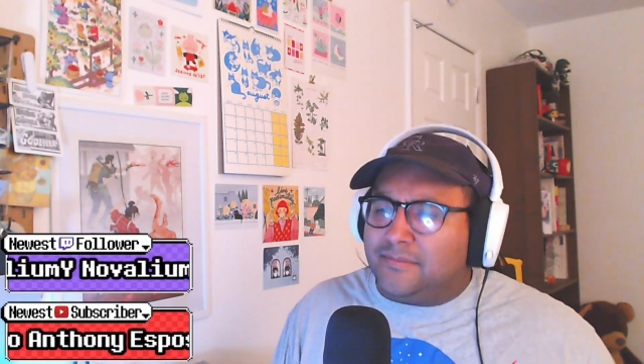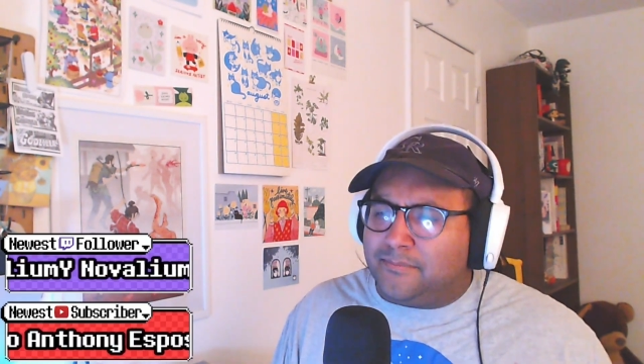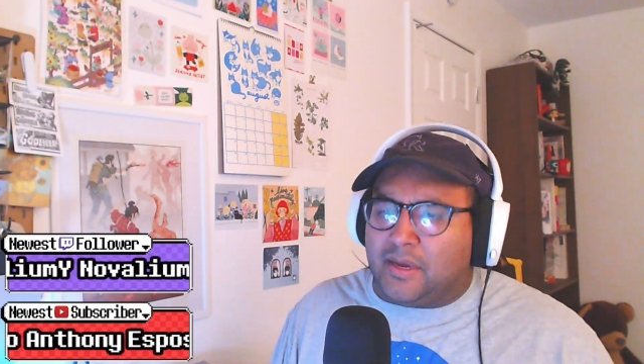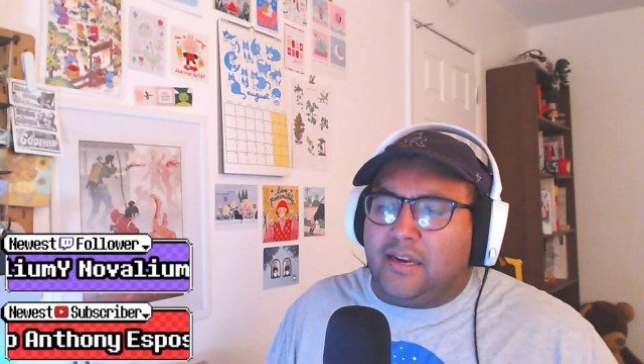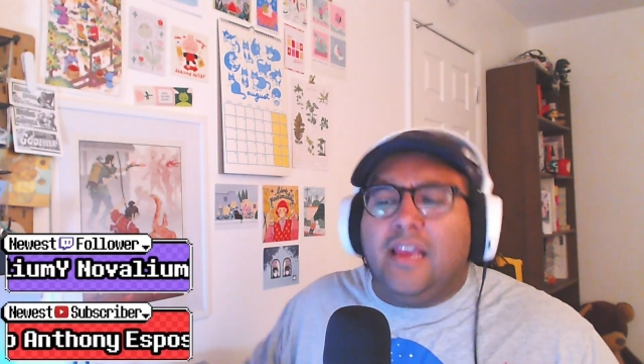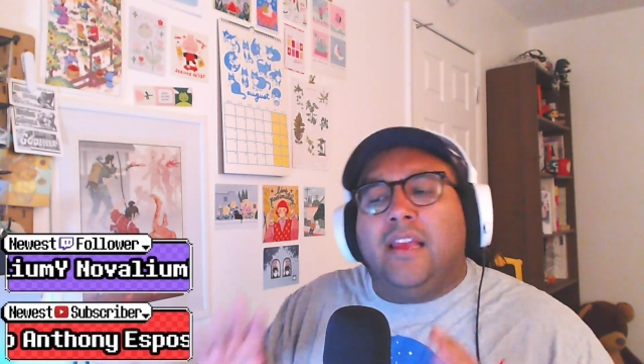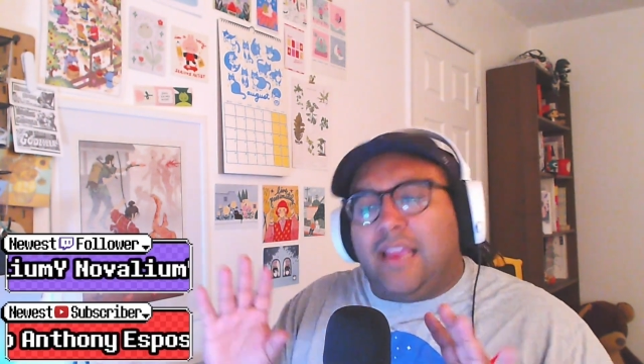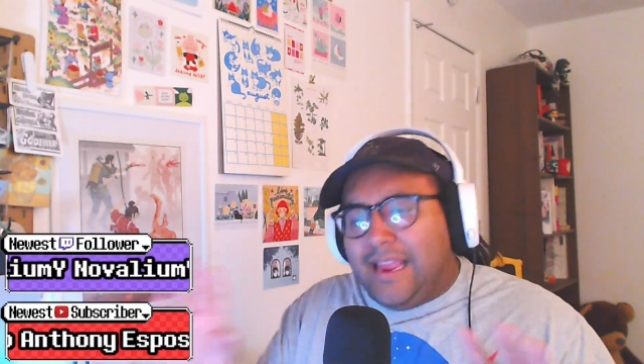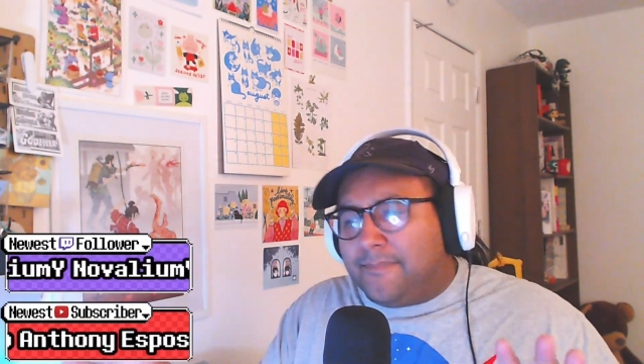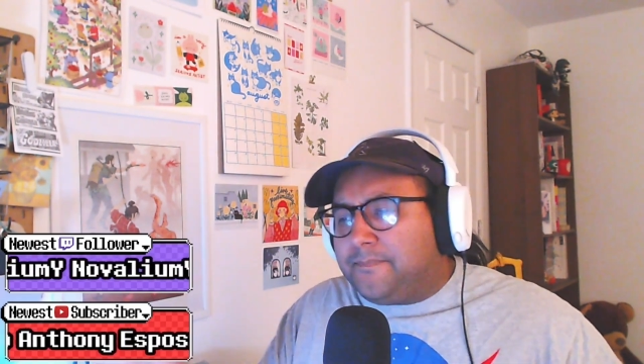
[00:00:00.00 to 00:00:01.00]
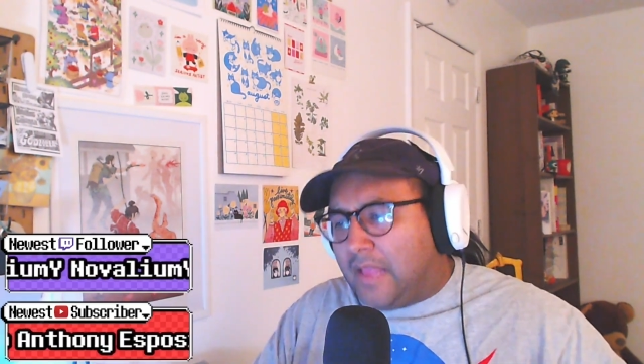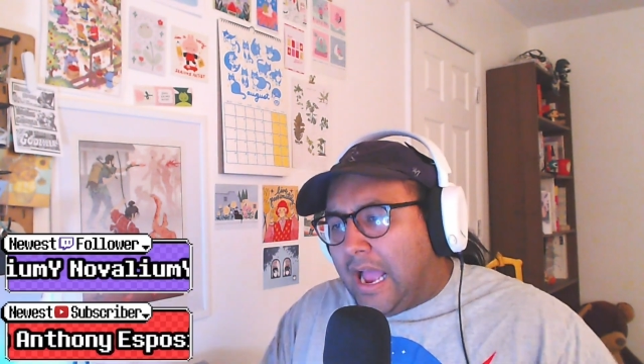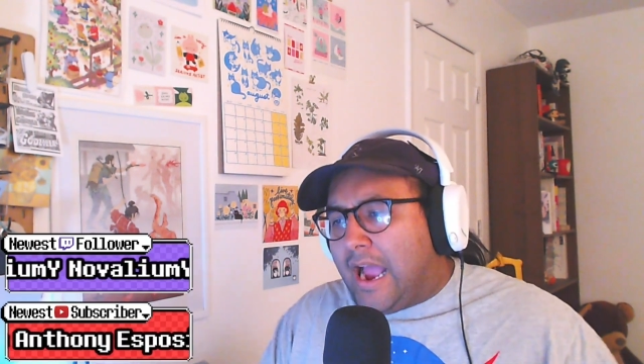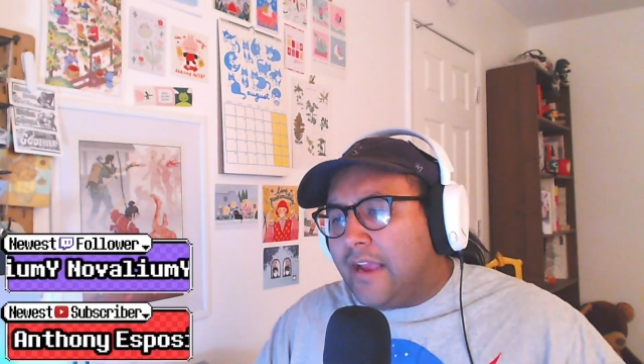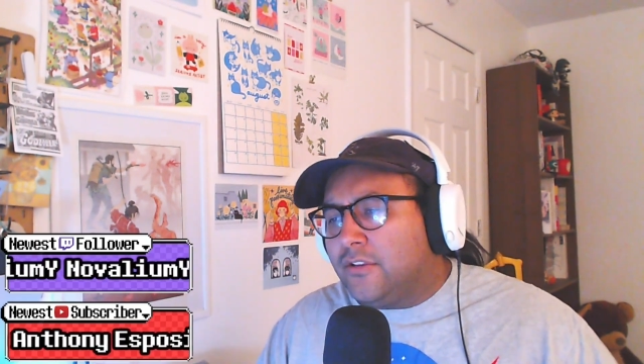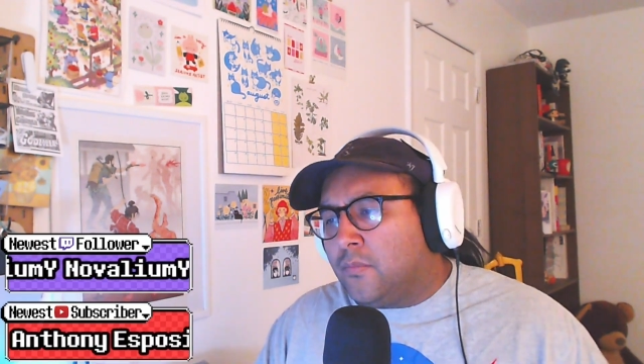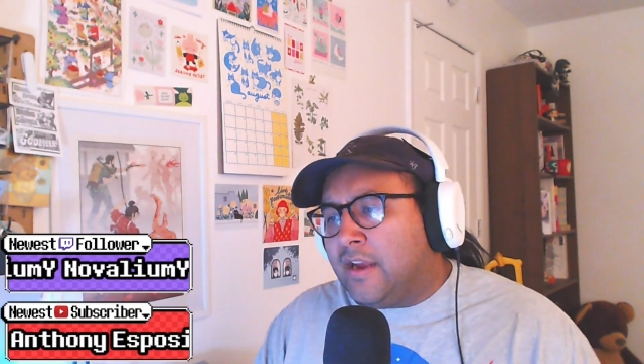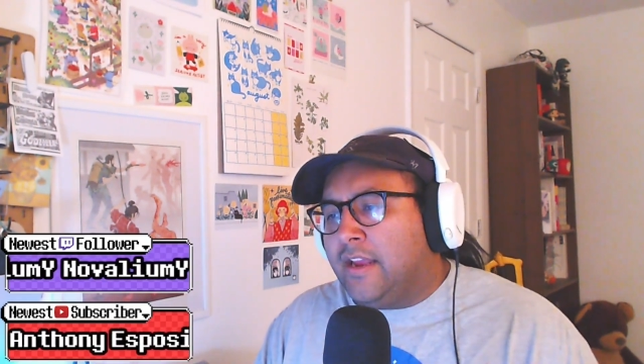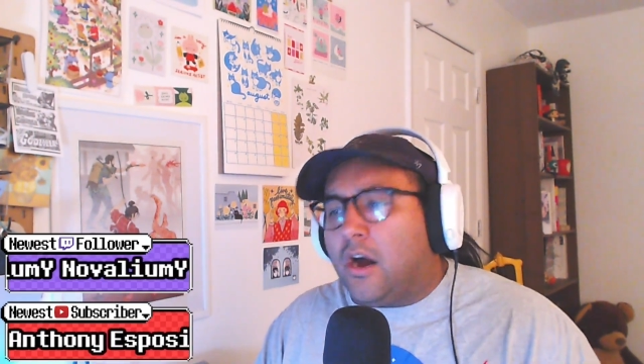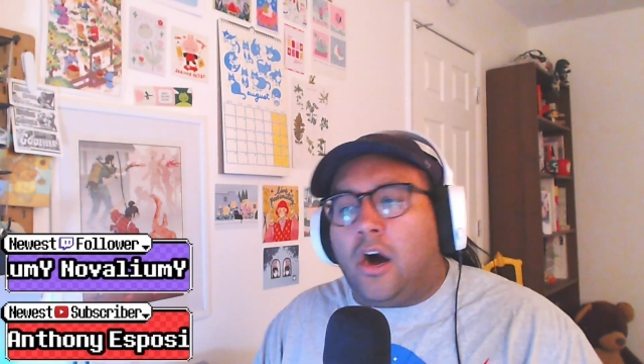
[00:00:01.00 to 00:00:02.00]
But either
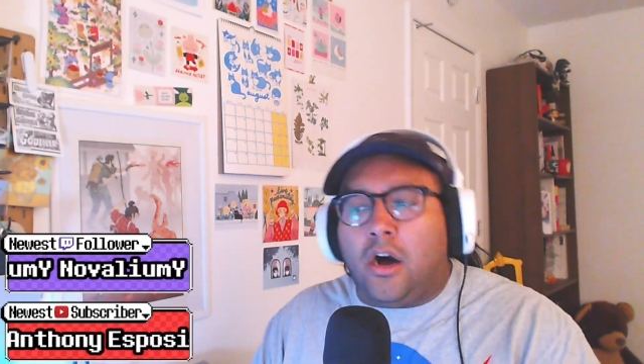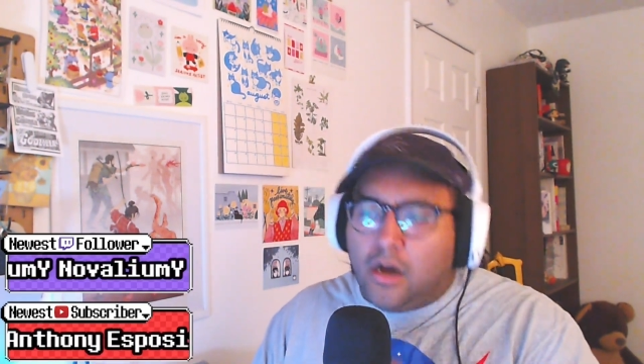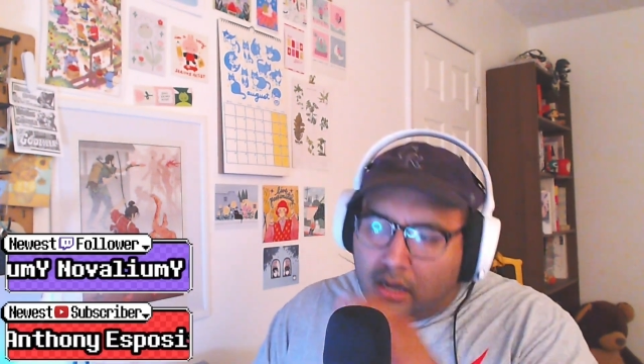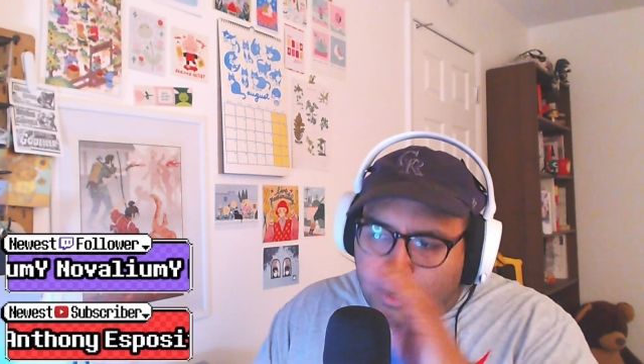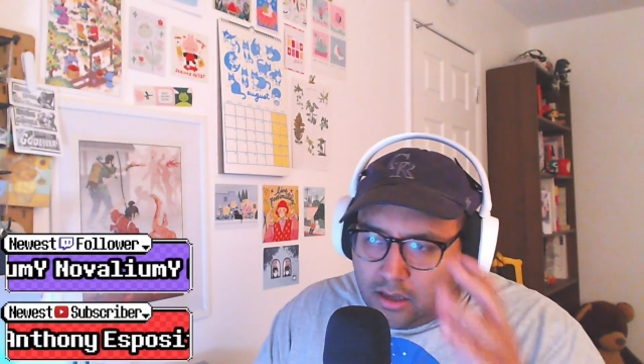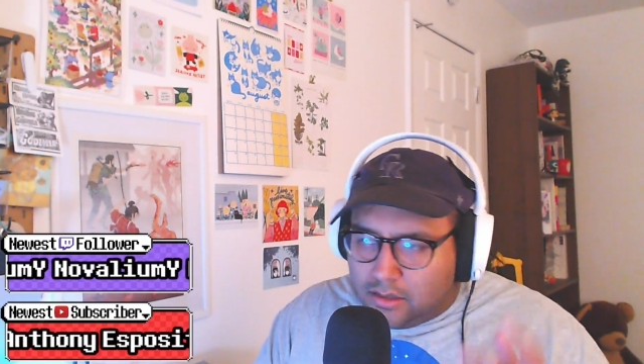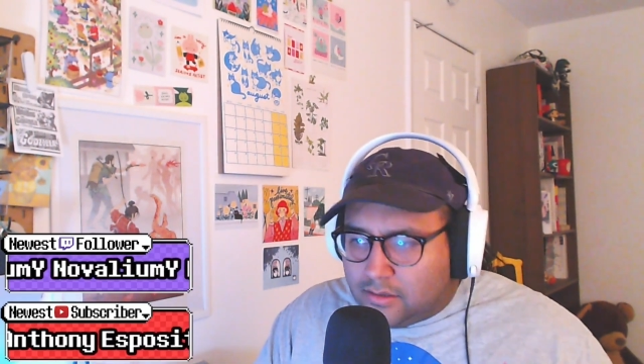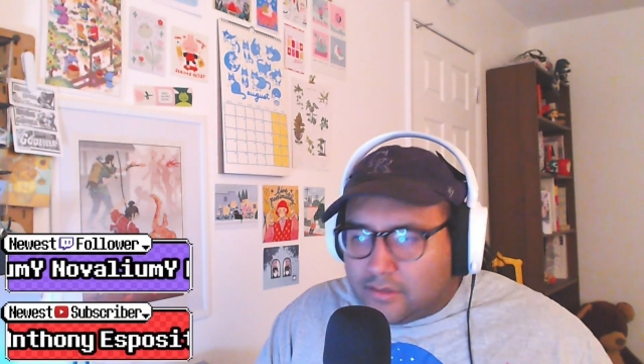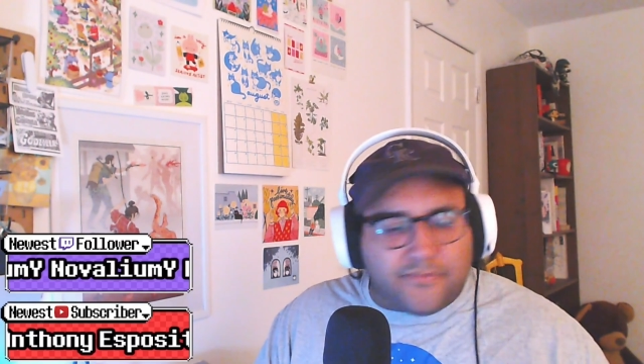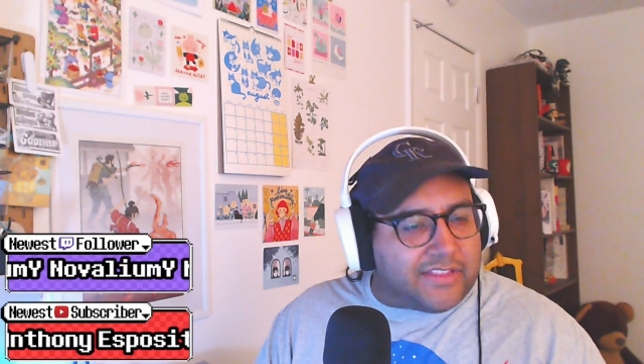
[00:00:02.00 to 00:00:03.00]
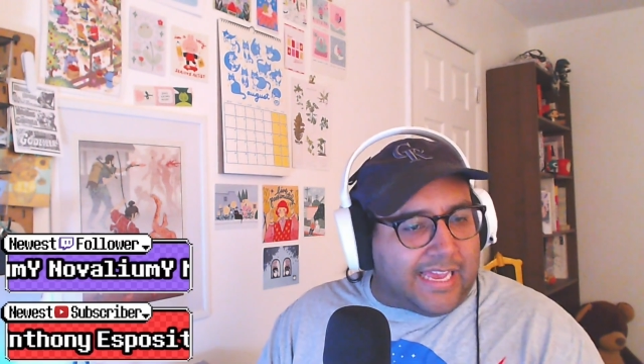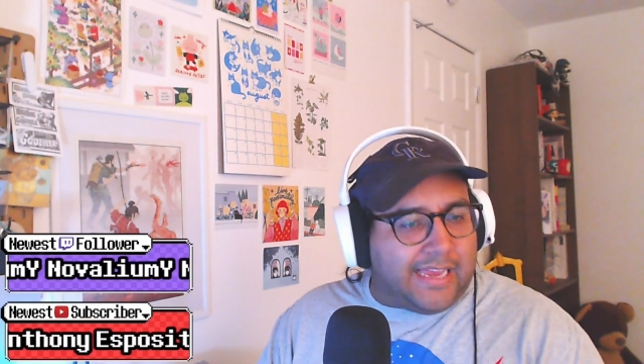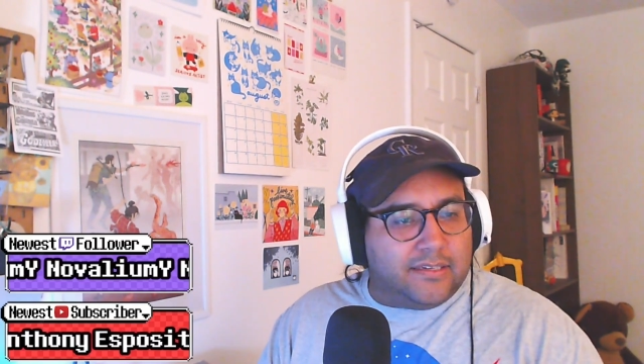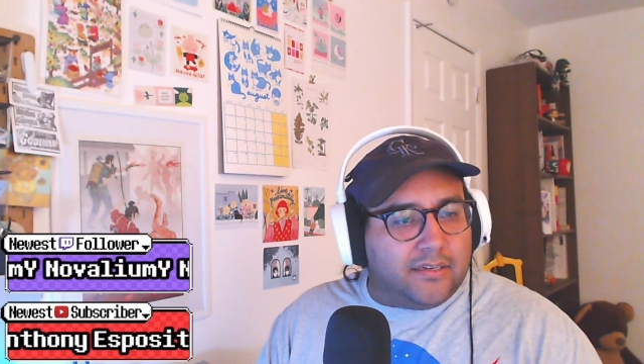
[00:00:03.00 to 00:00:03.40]
way, all of that